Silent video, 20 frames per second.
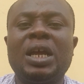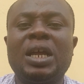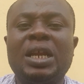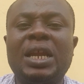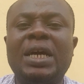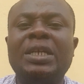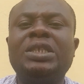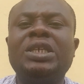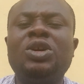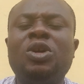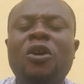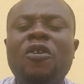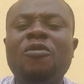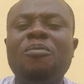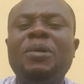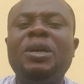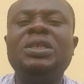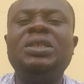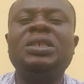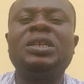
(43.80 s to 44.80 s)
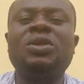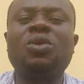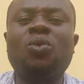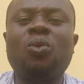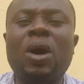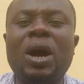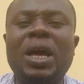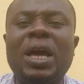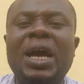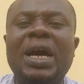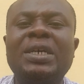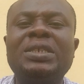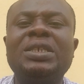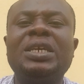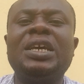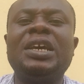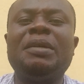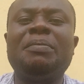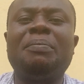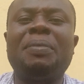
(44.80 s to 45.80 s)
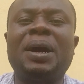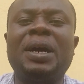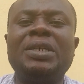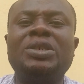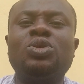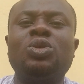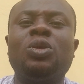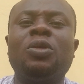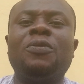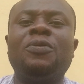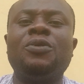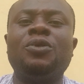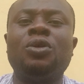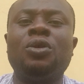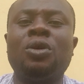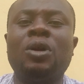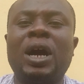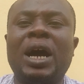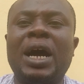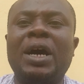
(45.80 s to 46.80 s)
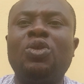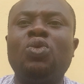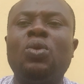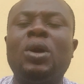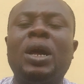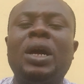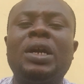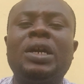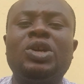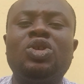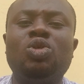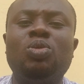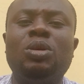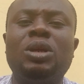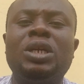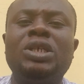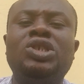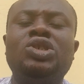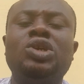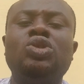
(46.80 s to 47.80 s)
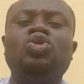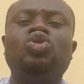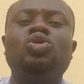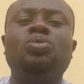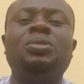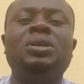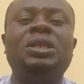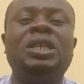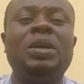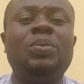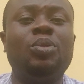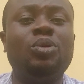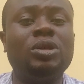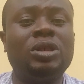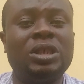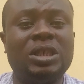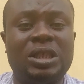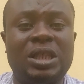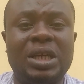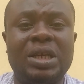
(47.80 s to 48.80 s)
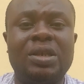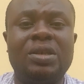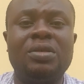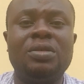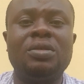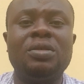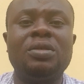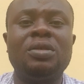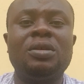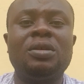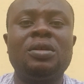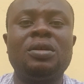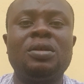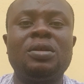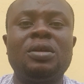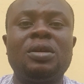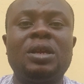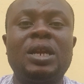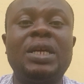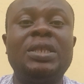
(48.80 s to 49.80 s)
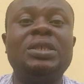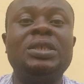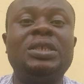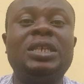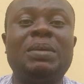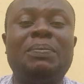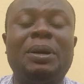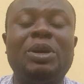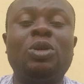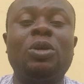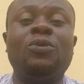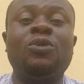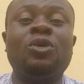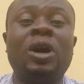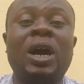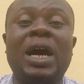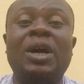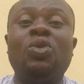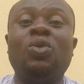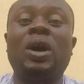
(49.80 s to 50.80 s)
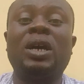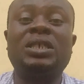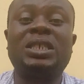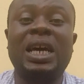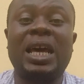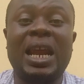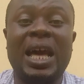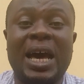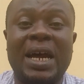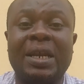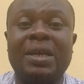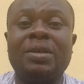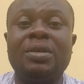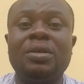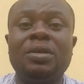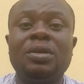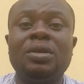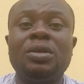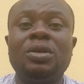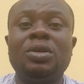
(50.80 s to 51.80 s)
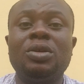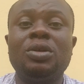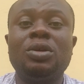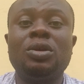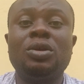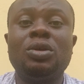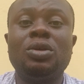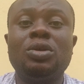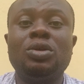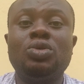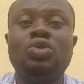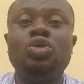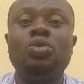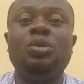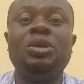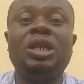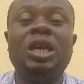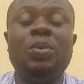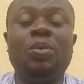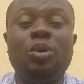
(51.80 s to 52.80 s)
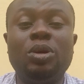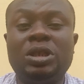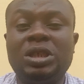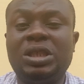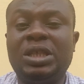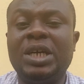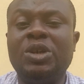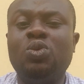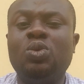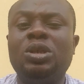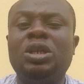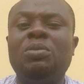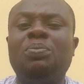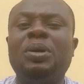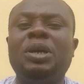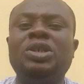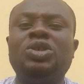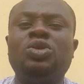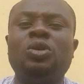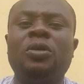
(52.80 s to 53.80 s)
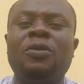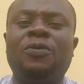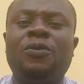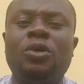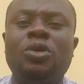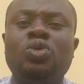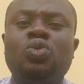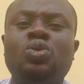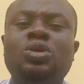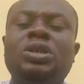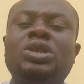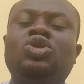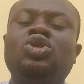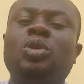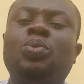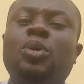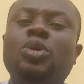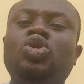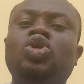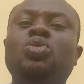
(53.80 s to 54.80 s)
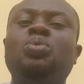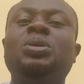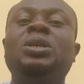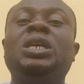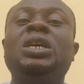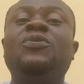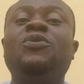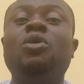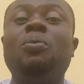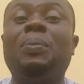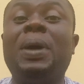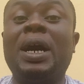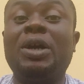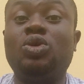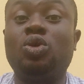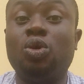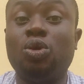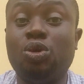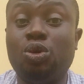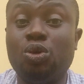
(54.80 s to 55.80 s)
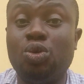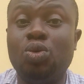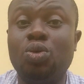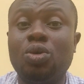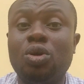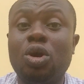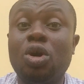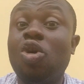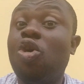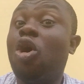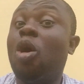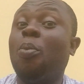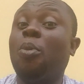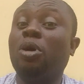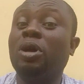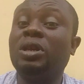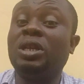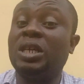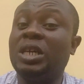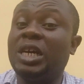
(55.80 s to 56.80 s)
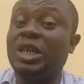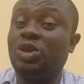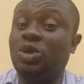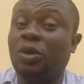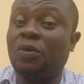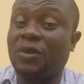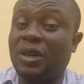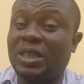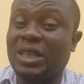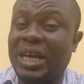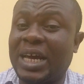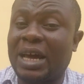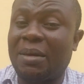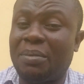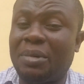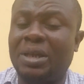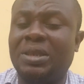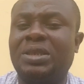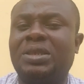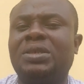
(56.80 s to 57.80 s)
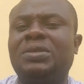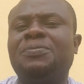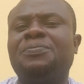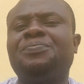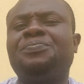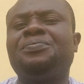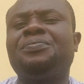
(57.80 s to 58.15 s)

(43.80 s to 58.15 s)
that the government requires a part of your annual remuneration to be deposited. That is a part of your annual salary to be deposited with the pension fund, which is supposed to be given back to you upon the age of retirement